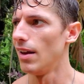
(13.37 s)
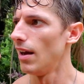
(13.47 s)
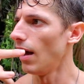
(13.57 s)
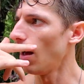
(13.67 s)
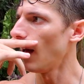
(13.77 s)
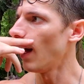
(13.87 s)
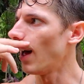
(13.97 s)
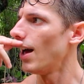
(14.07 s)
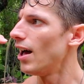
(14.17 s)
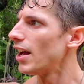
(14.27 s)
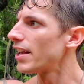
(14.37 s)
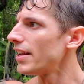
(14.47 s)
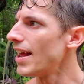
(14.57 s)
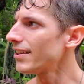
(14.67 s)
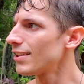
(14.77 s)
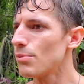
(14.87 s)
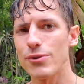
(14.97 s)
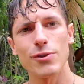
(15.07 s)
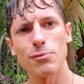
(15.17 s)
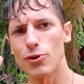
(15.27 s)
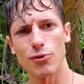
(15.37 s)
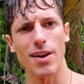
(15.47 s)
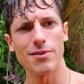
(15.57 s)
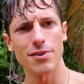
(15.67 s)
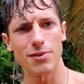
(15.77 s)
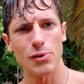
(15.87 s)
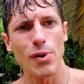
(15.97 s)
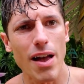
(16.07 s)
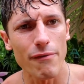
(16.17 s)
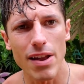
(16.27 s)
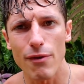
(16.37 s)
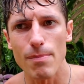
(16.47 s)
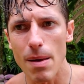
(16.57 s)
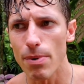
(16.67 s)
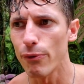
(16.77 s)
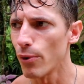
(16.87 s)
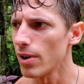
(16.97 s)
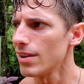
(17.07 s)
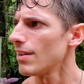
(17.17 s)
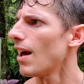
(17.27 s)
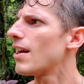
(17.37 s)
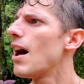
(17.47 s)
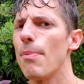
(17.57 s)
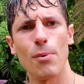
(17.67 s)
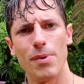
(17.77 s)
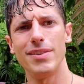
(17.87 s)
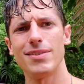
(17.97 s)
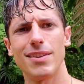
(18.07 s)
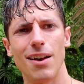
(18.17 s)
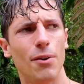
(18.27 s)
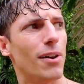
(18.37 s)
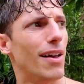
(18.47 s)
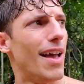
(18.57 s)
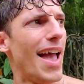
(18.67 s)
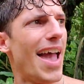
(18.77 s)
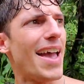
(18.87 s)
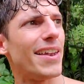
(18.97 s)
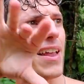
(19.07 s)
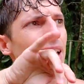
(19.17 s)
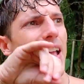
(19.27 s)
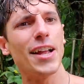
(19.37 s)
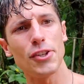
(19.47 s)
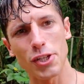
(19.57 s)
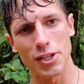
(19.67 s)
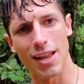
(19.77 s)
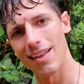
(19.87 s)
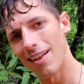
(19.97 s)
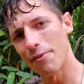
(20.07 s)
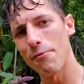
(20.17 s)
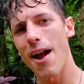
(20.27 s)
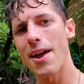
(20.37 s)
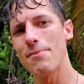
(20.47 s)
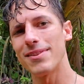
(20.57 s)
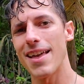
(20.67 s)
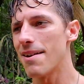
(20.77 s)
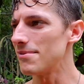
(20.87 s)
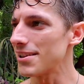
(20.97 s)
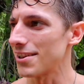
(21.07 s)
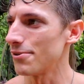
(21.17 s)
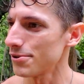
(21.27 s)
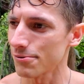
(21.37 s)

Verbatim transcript: Uh, connected with some strangers who I have never met before a couple weeks ago and hitched a ride with them to Costa